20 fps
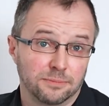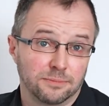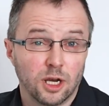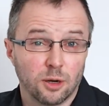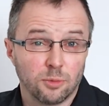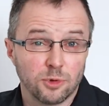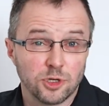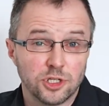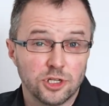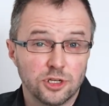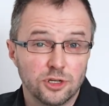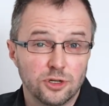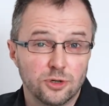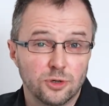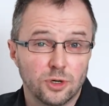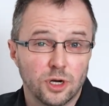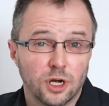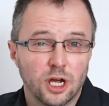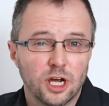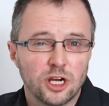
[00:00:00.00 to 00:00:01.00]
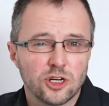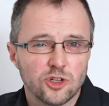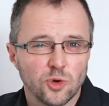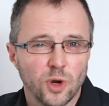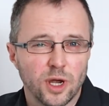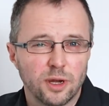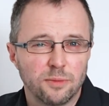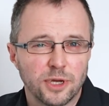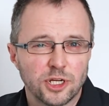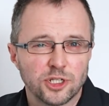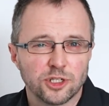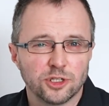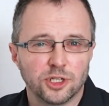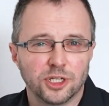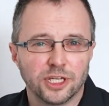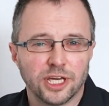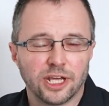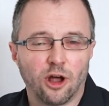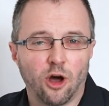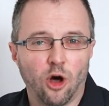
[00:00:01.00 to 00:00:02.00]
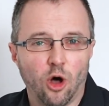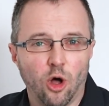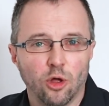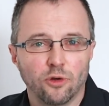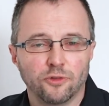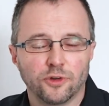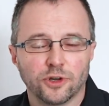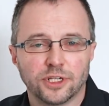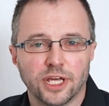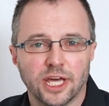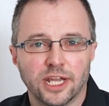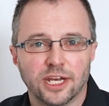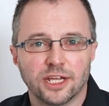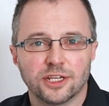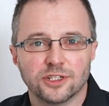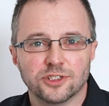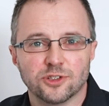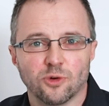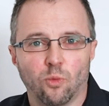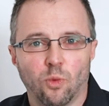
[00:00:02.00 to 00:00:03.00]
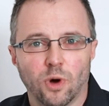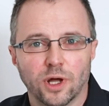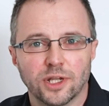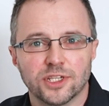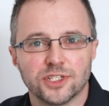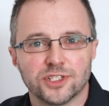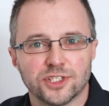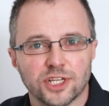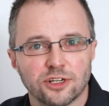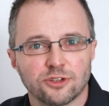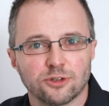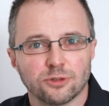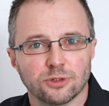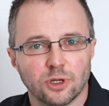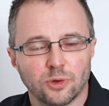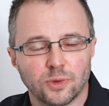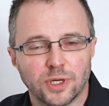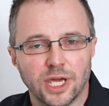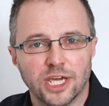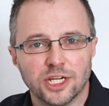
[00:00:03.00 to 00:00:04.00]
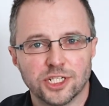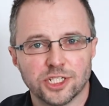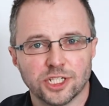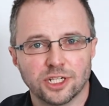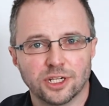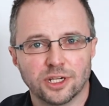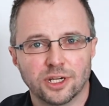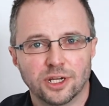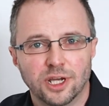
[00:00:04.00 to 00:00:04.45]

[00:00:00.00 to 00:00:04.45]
Number two, try and make sure you can get all of your data into one central location.